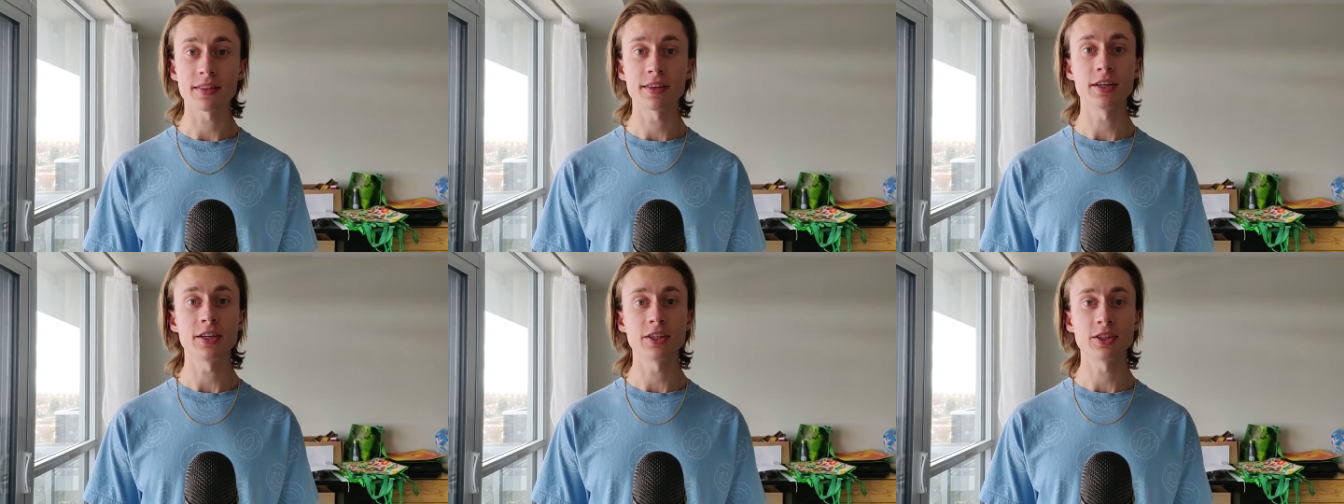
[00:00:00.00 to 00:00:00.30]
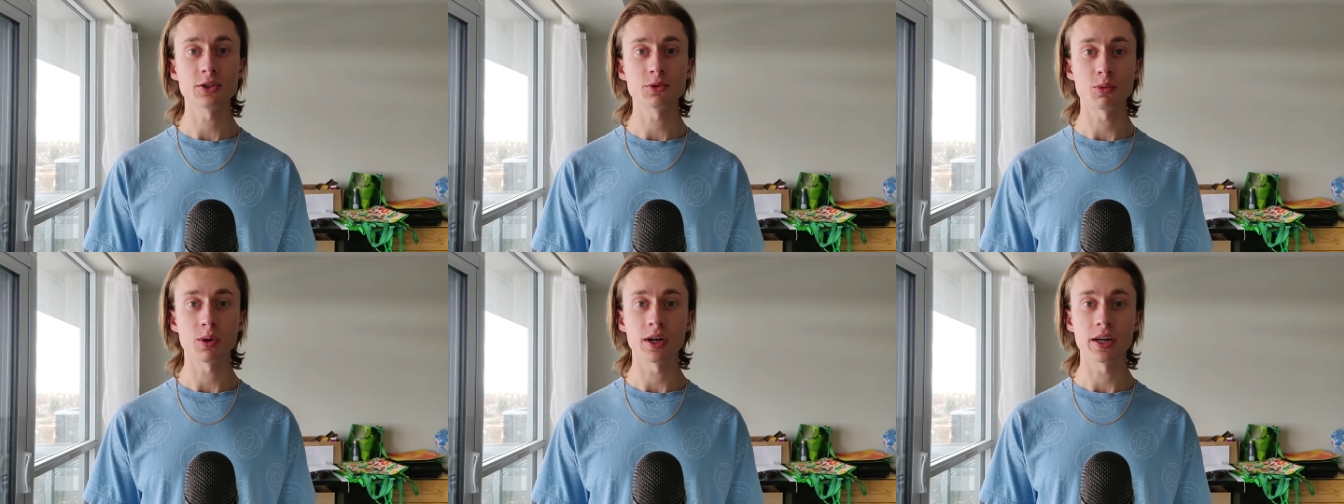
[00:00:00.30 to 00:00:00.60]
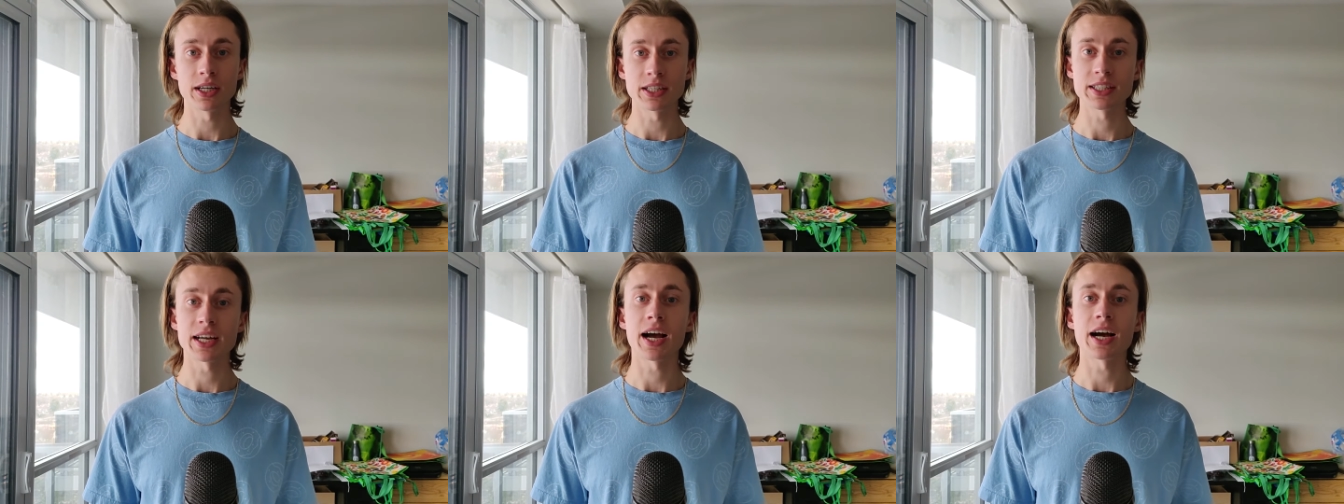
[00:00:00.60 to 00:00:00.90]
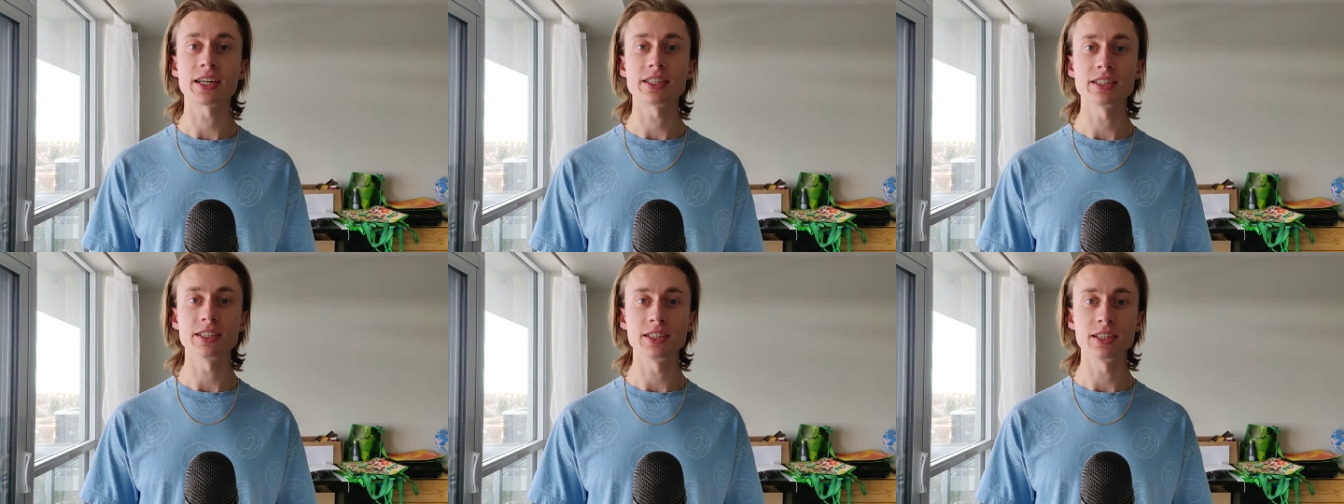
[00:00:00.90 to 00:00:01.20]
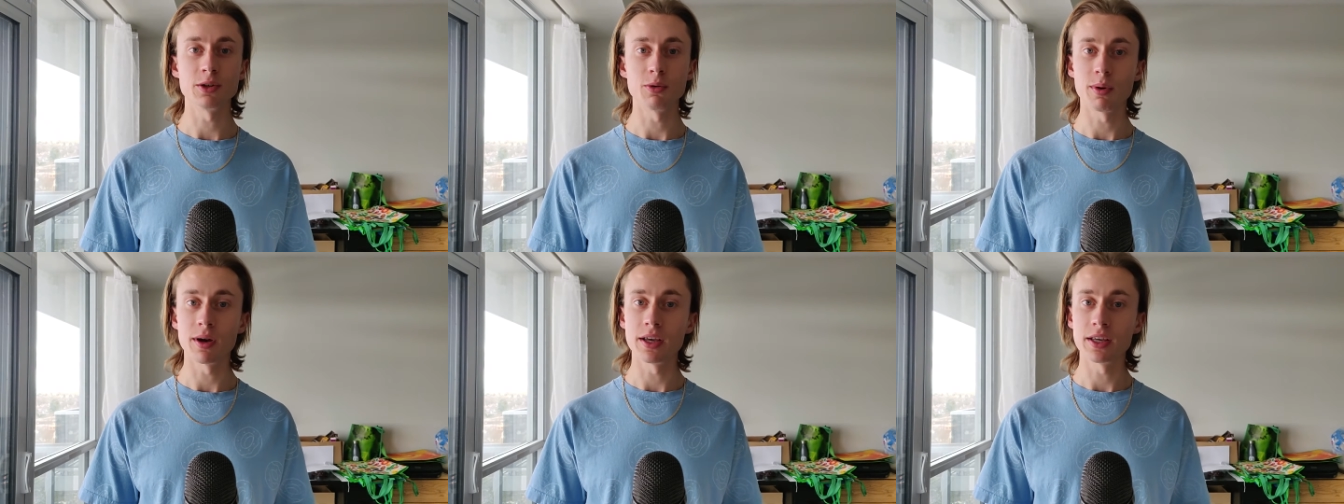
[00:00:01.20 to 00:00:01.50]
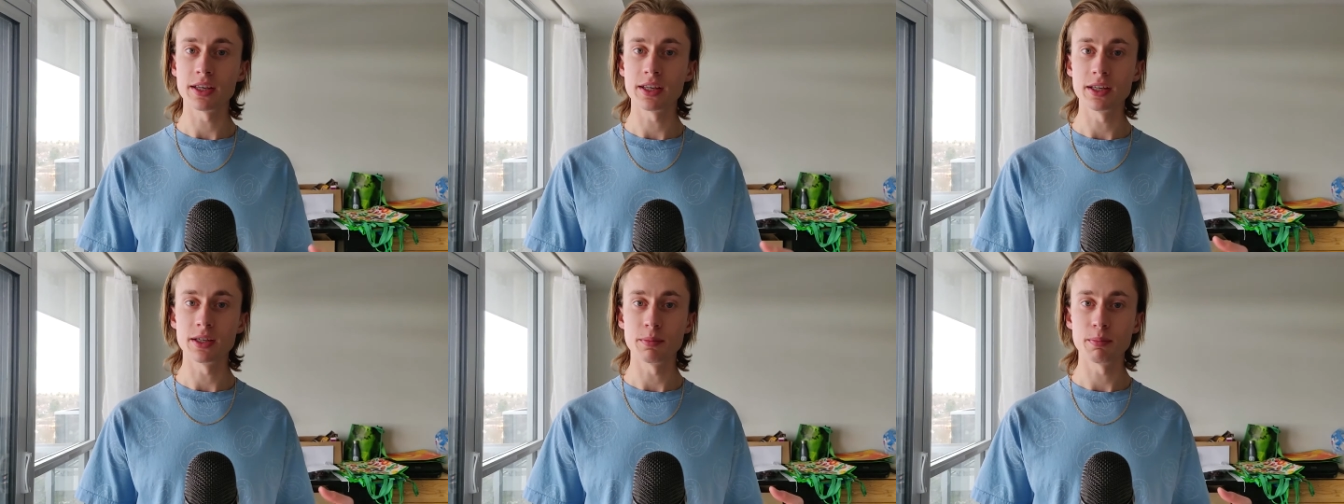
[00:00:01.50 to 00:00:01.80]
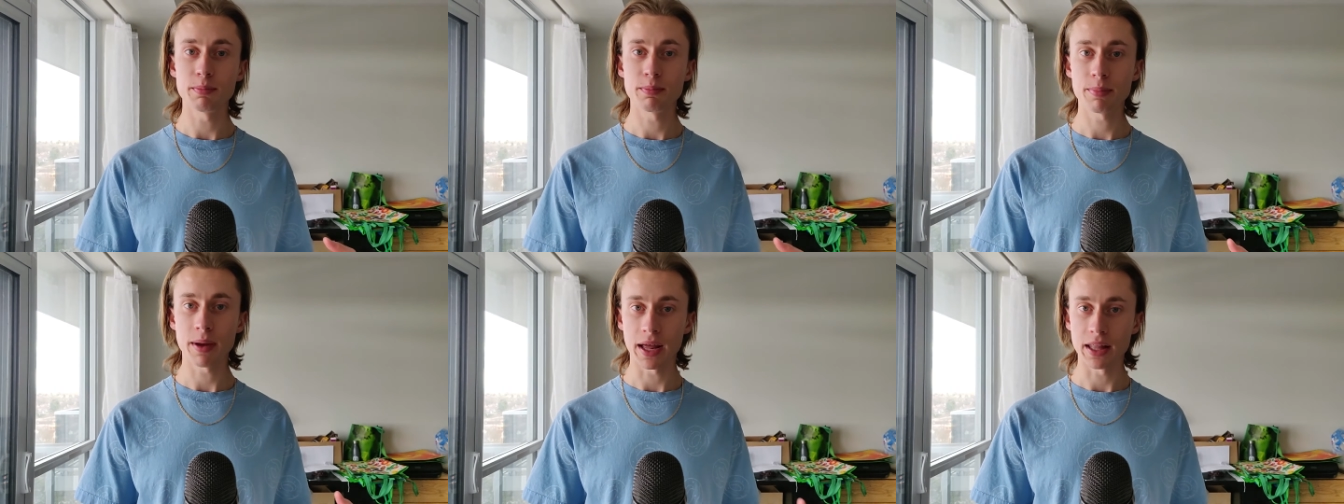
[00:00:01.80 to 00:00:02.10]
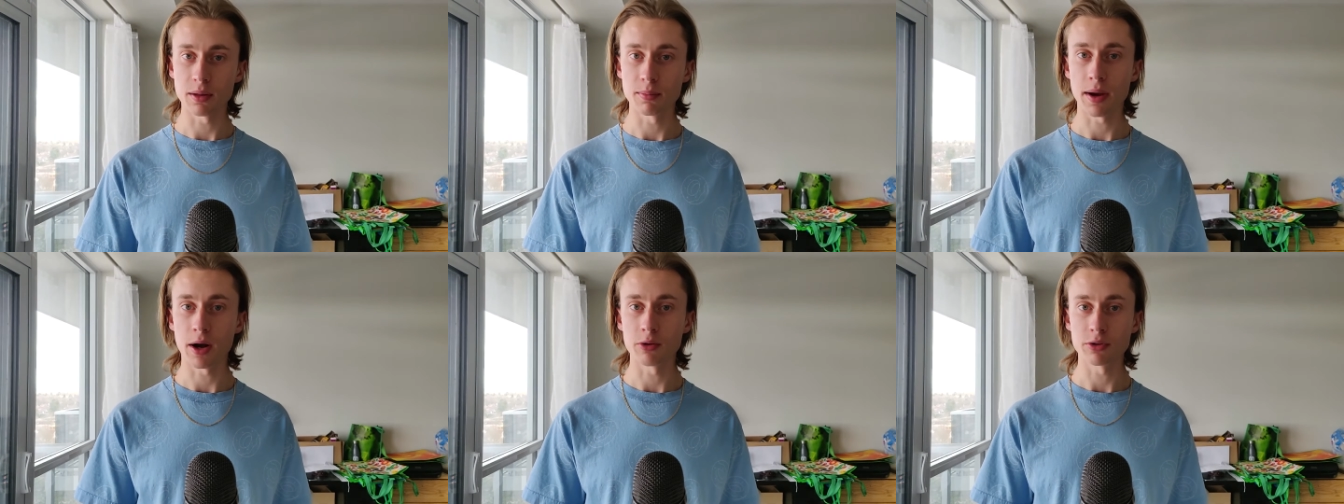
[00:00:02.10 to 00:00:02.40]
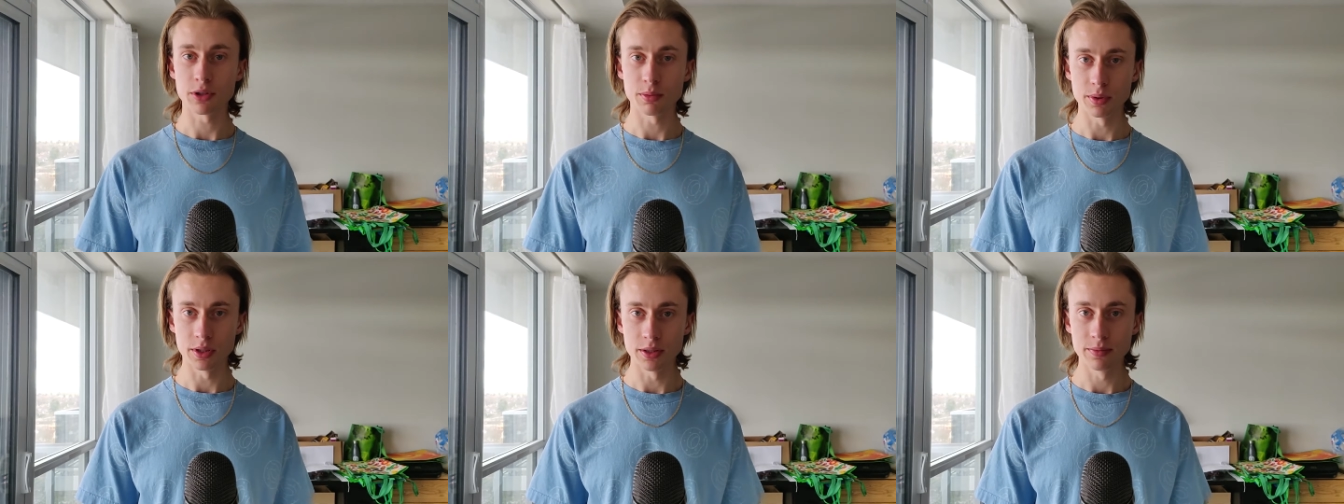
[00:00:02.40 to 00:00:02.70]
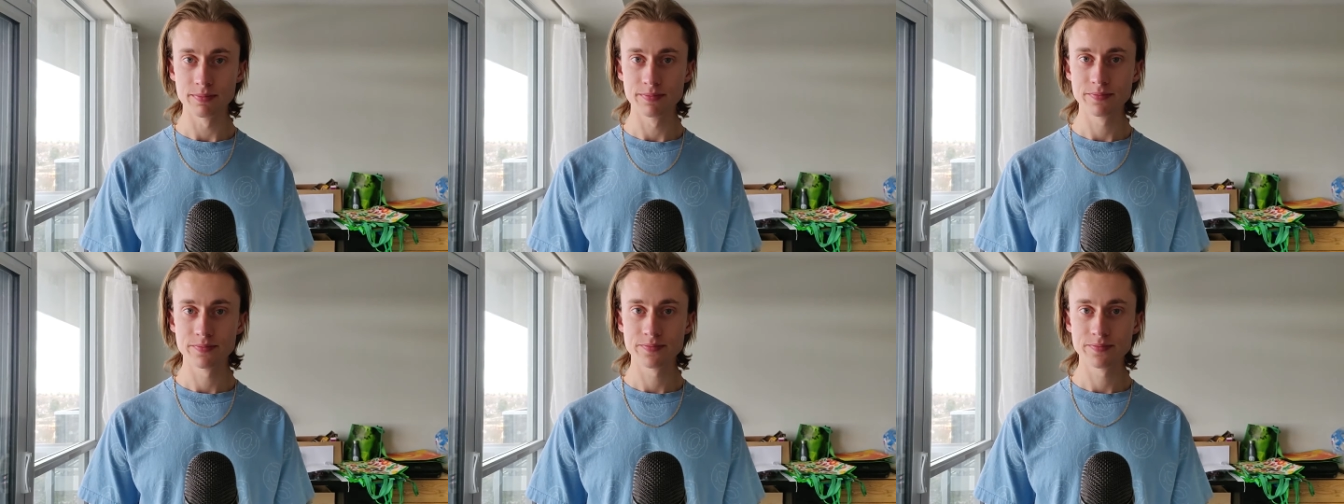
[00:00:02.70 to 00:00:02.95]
things weren't exactly the way he panned them out to be.